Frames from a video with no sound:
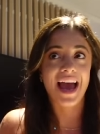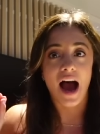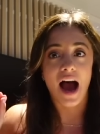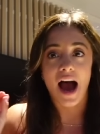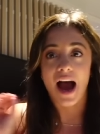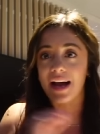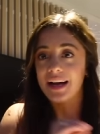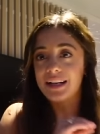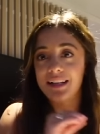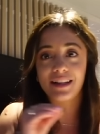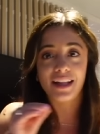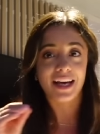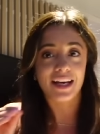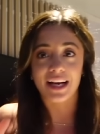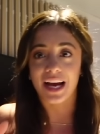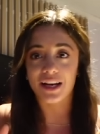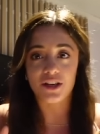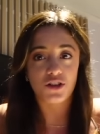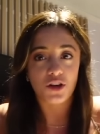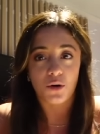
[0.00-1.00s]
i like
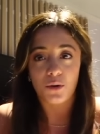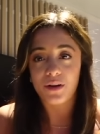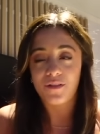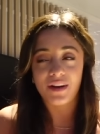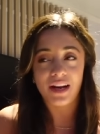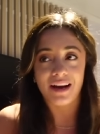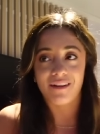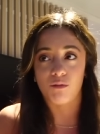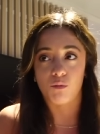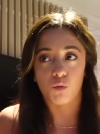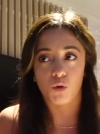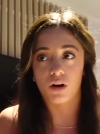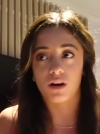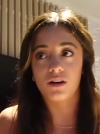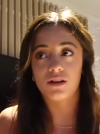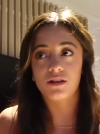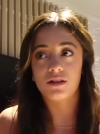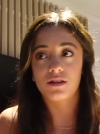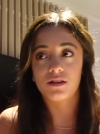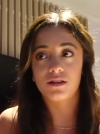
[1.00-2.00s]
i don't even have
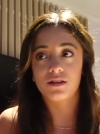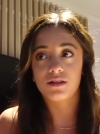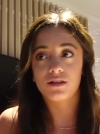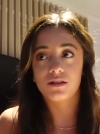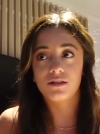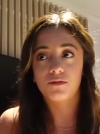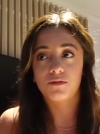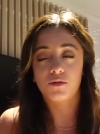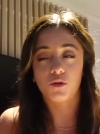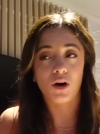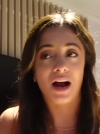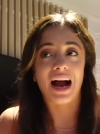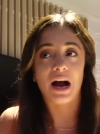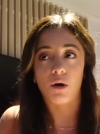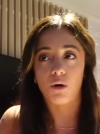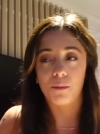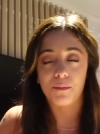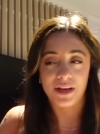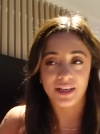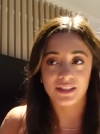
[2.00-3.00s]
words for
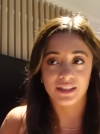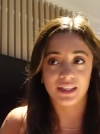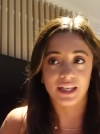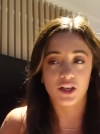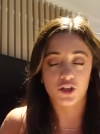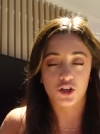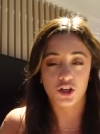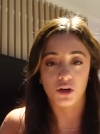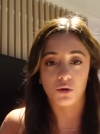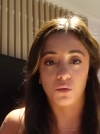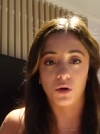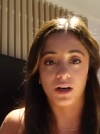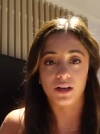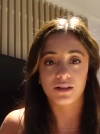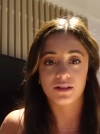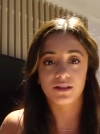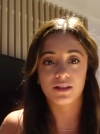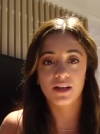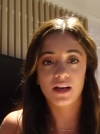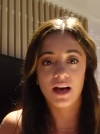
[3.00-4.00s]
how amazing that show
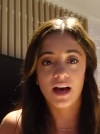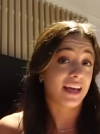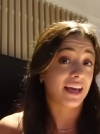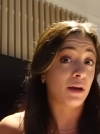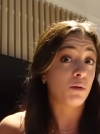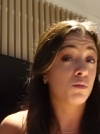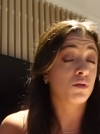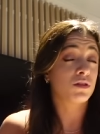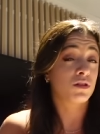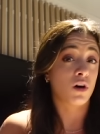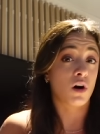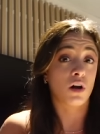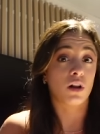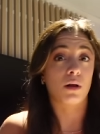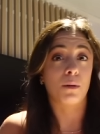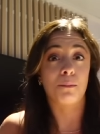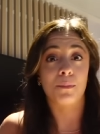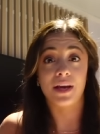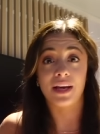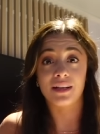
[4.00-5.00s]
was it was all
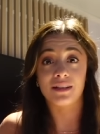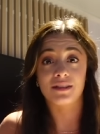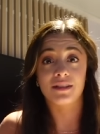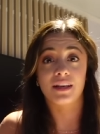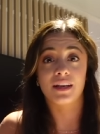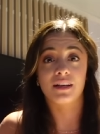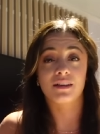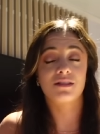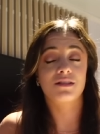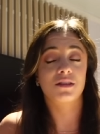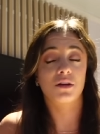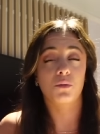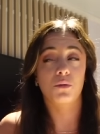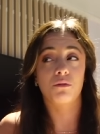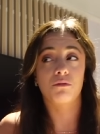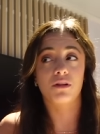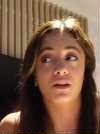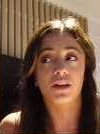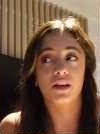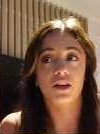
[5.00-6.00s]
amazing. So we
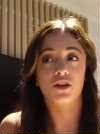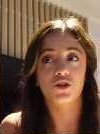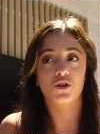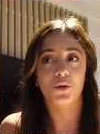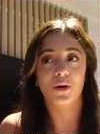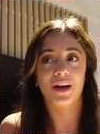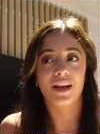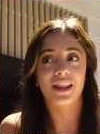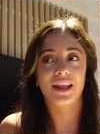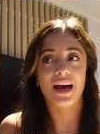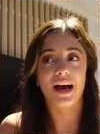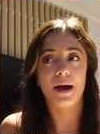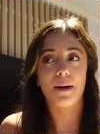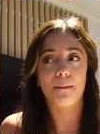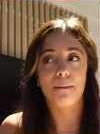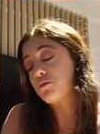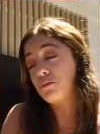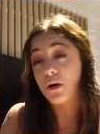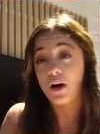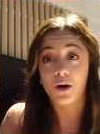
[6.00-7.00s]
really enjoyed that.
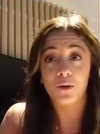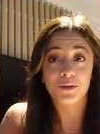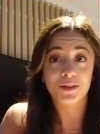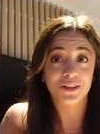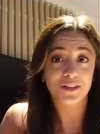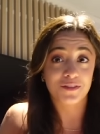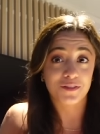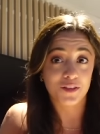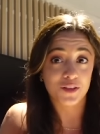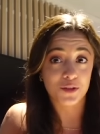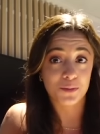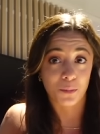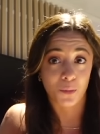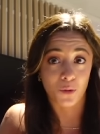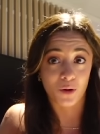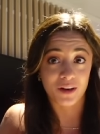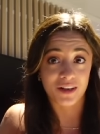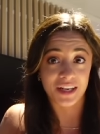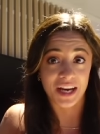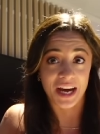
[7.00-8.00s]
Tomorrow is our first
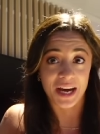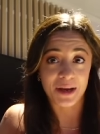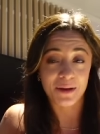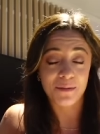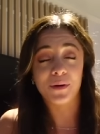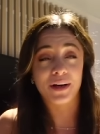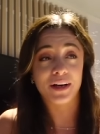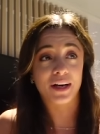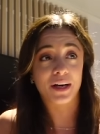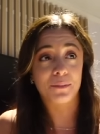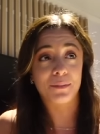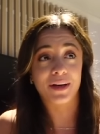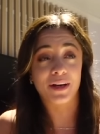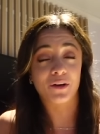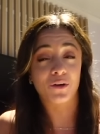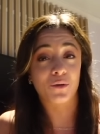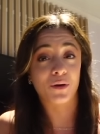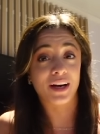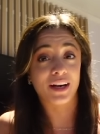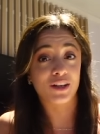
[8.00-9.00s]
port day. We are going to be in
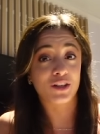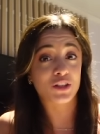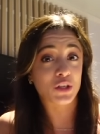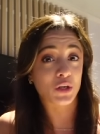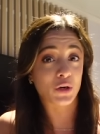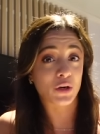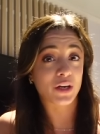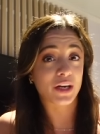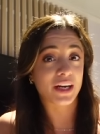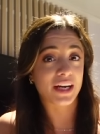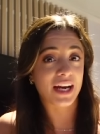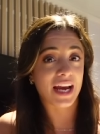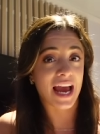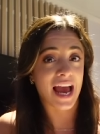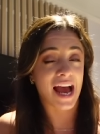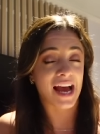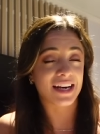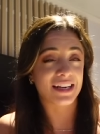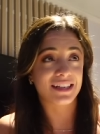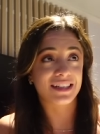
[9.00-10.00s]
Grand Turk
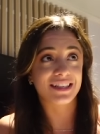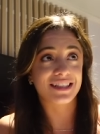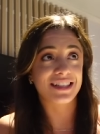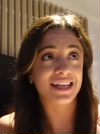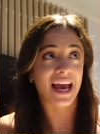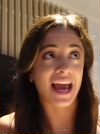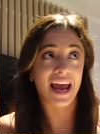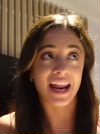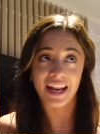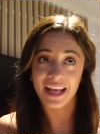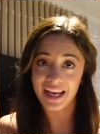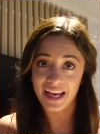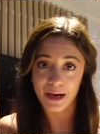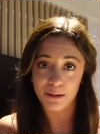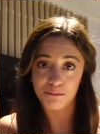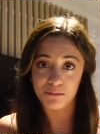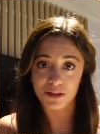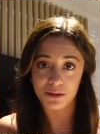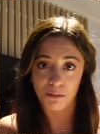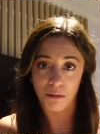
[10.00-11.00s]
at 10
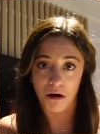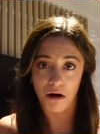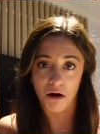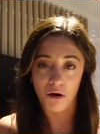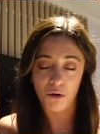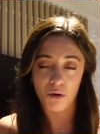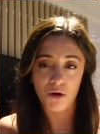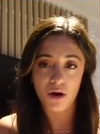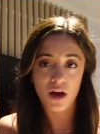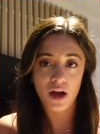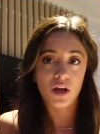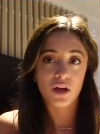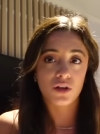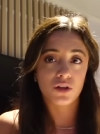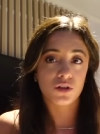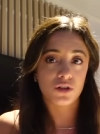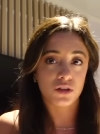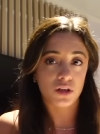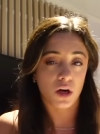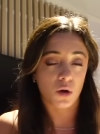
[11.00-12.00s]
a.m. tomorrow.
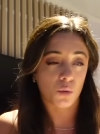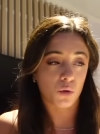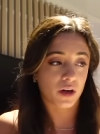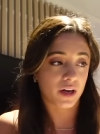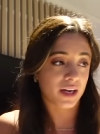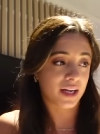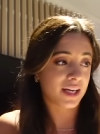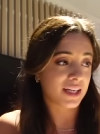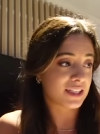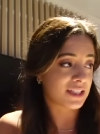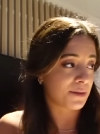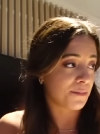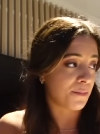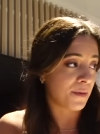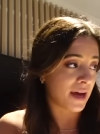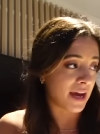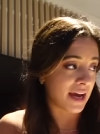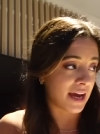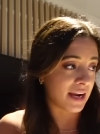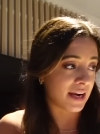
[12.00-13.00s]
So we're going to get to
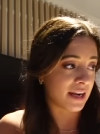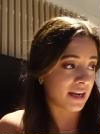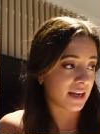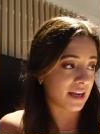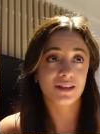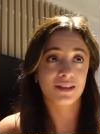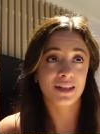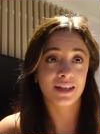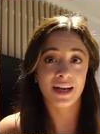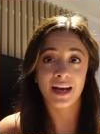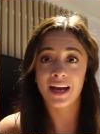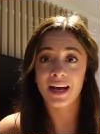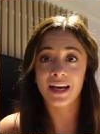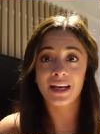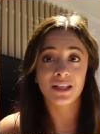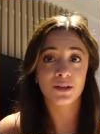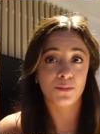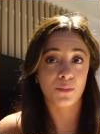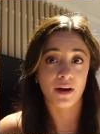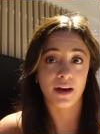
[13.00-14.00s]
bed. Today
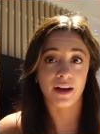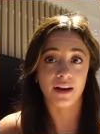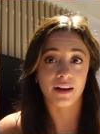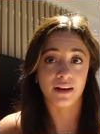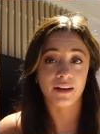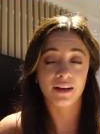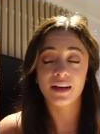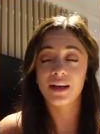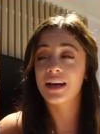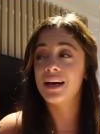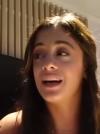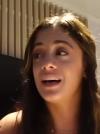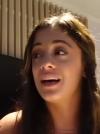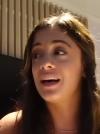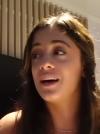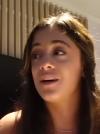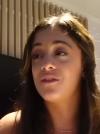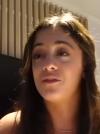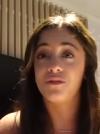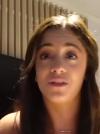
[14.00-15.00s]
has been
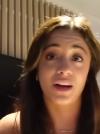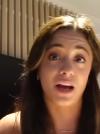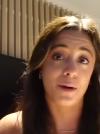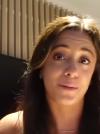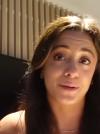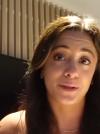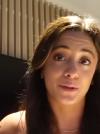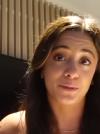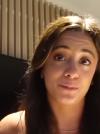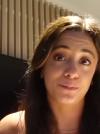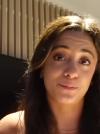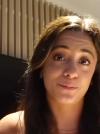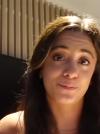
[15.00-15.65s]
phenomenal.